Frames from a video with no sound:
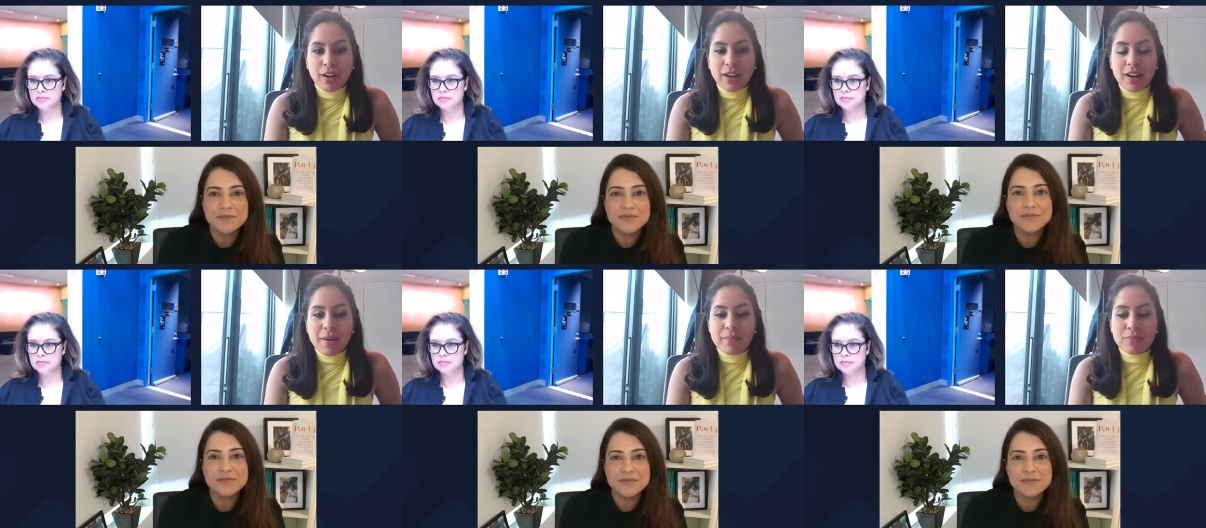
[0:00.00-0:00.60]

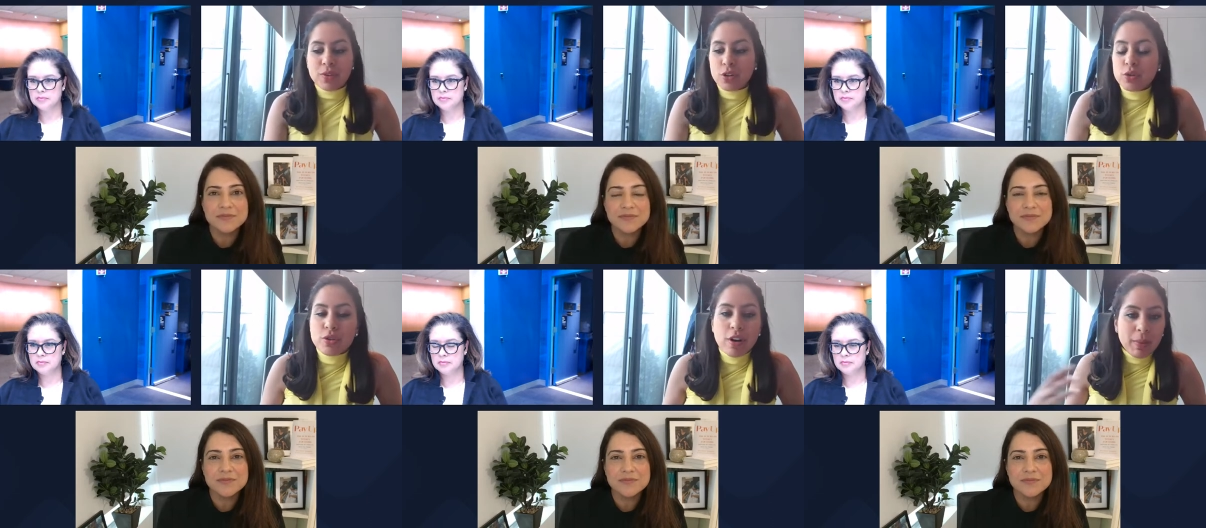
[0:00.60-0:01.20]
Speaker 1: Um, you, you
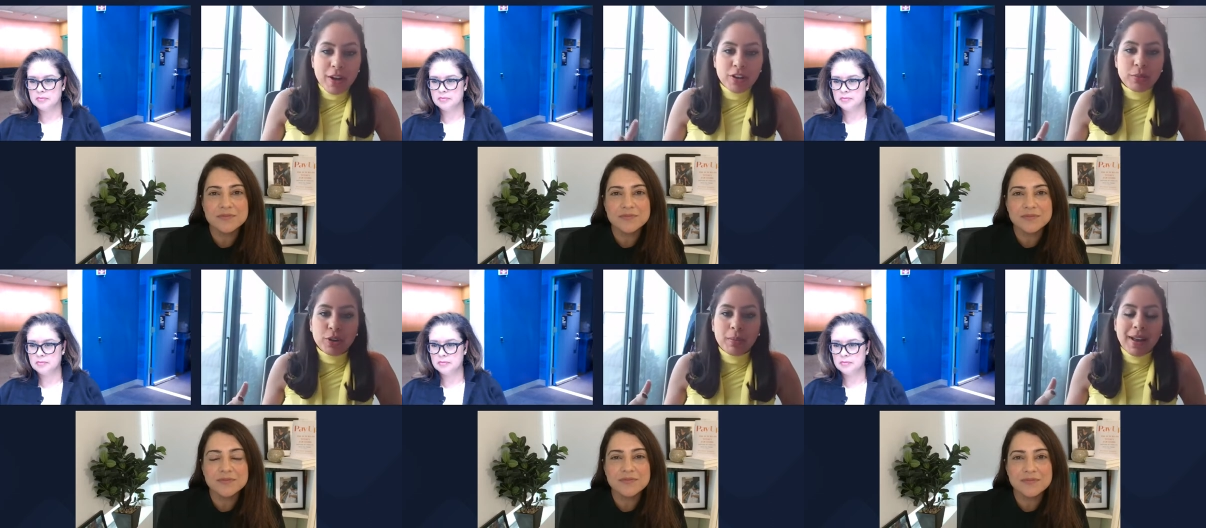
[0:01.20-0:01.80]
talk about in your
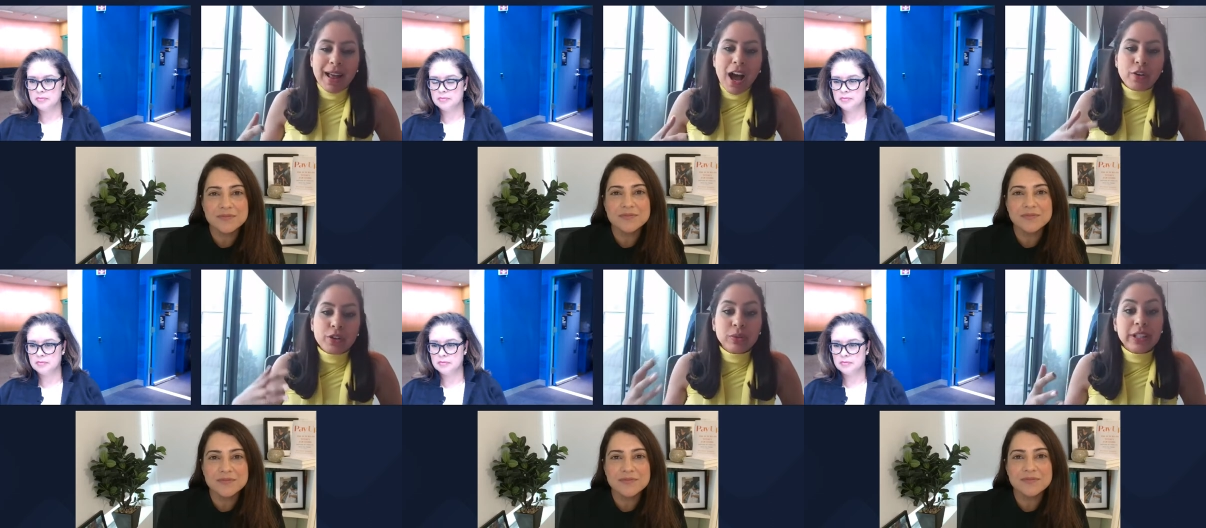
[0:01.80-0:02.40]
book about how
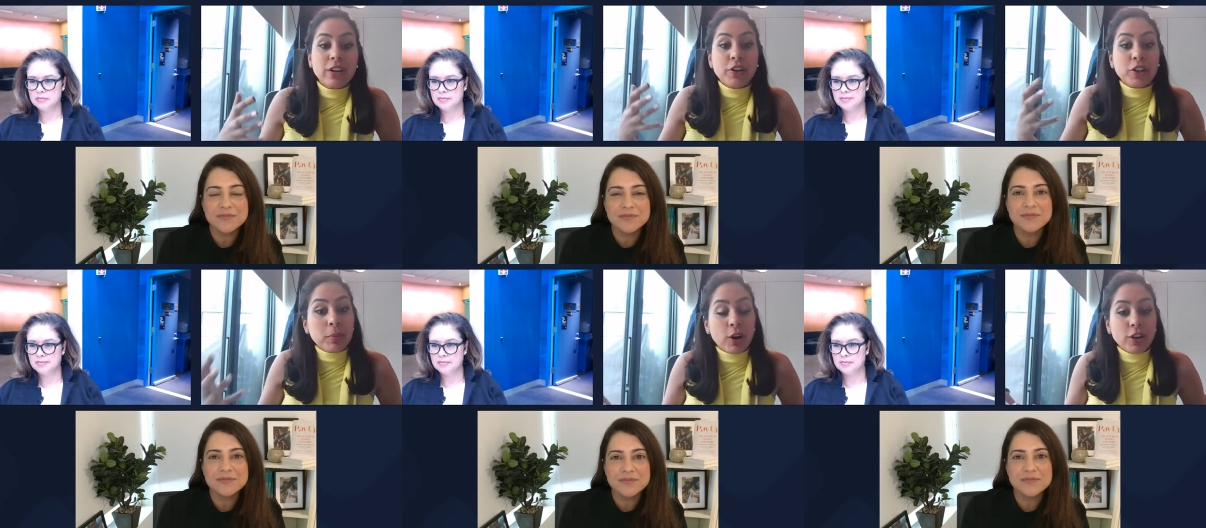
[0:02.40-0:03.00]
you lean on your
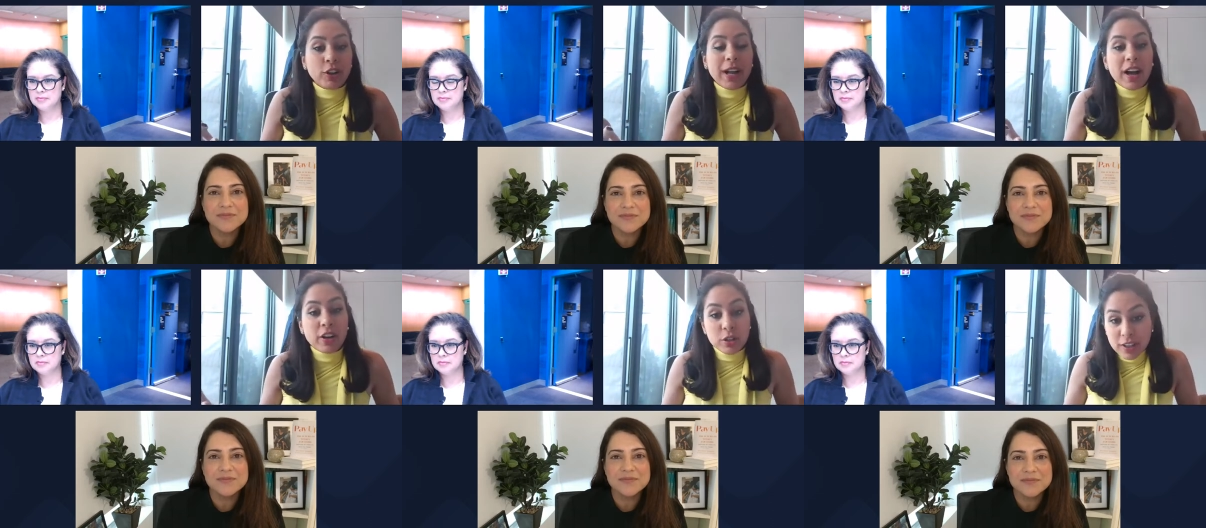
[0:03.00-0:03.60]
partner and how
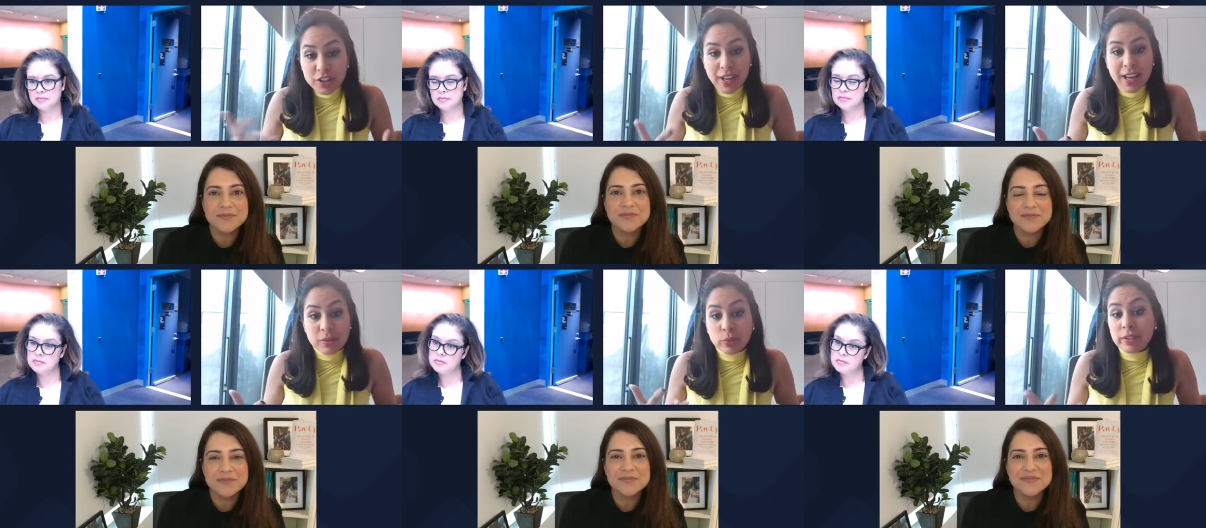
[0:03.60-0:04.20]
you've actually had
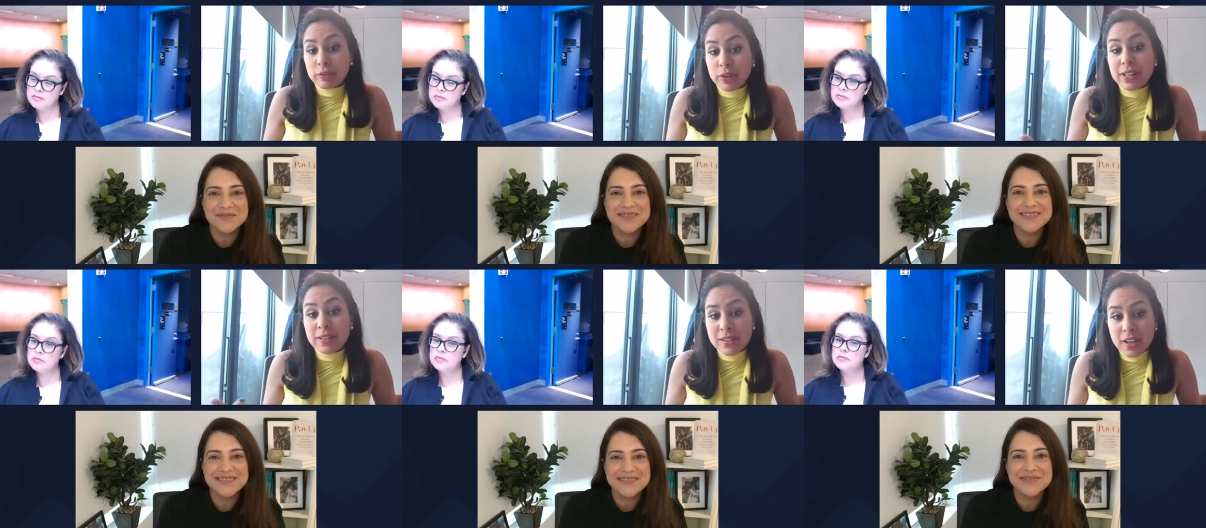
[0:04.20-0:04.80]
some really frank
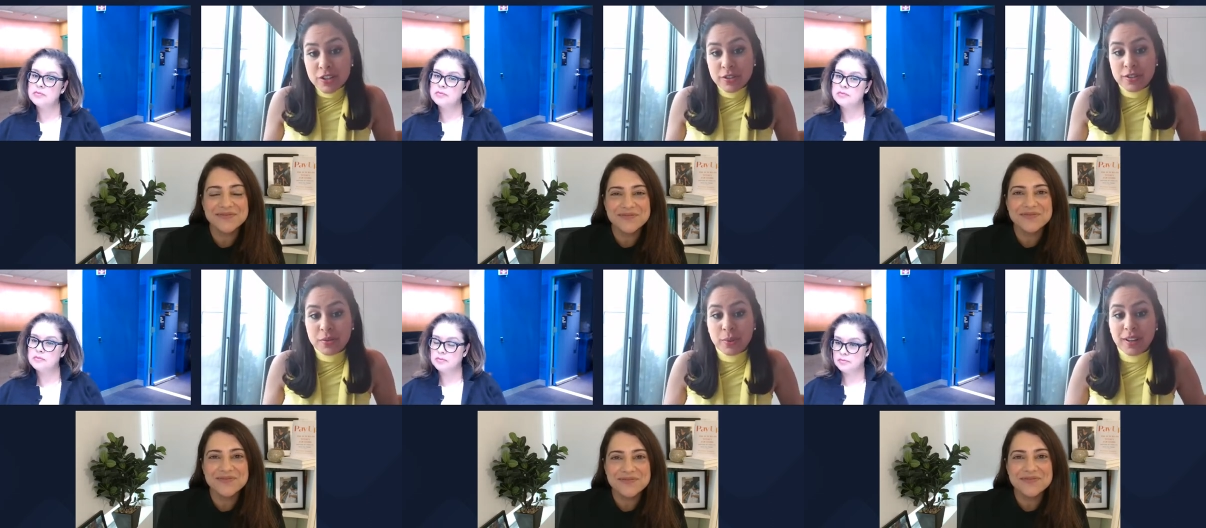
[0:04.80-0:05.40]

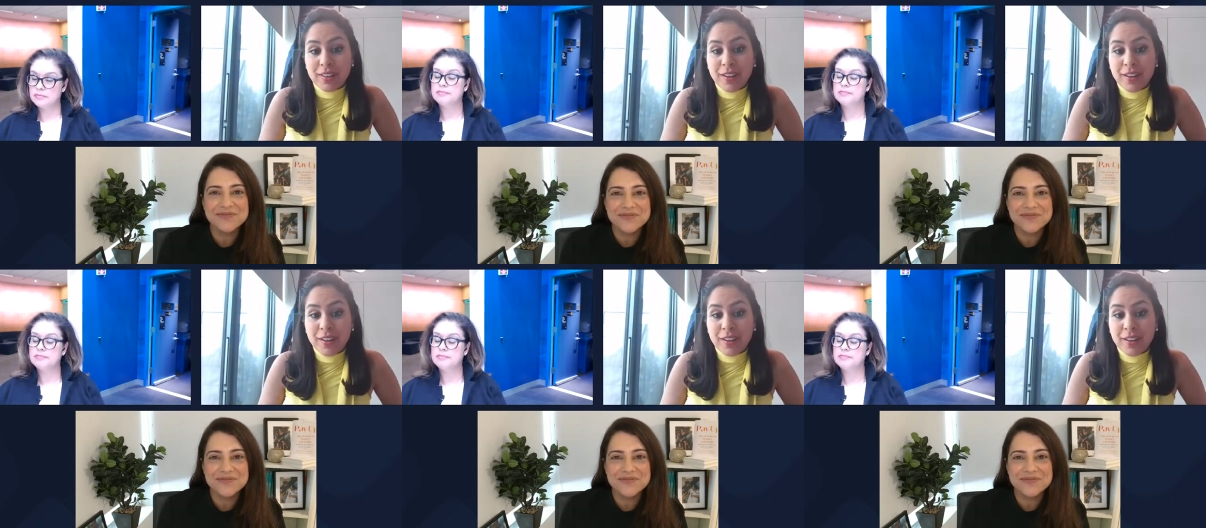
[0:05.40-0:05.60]
discussions with